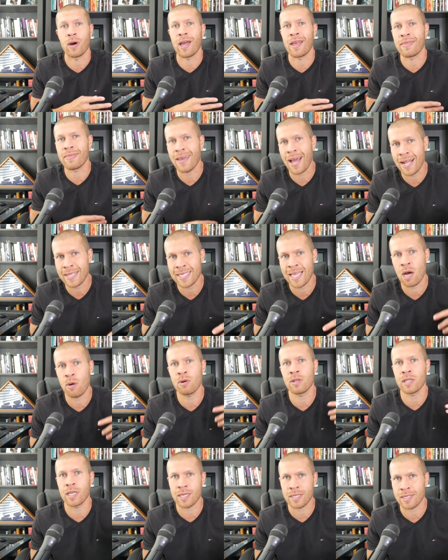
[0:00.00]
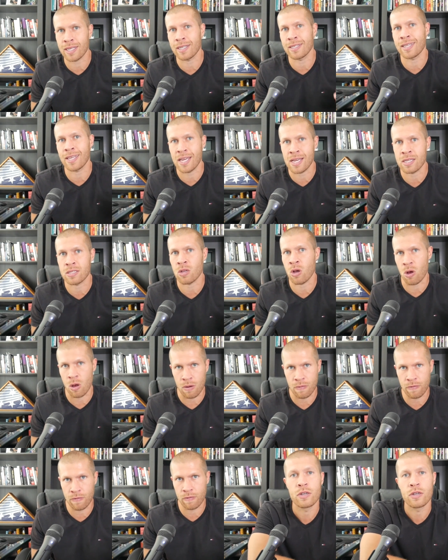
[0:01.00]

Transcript: And that's how a listing takes off.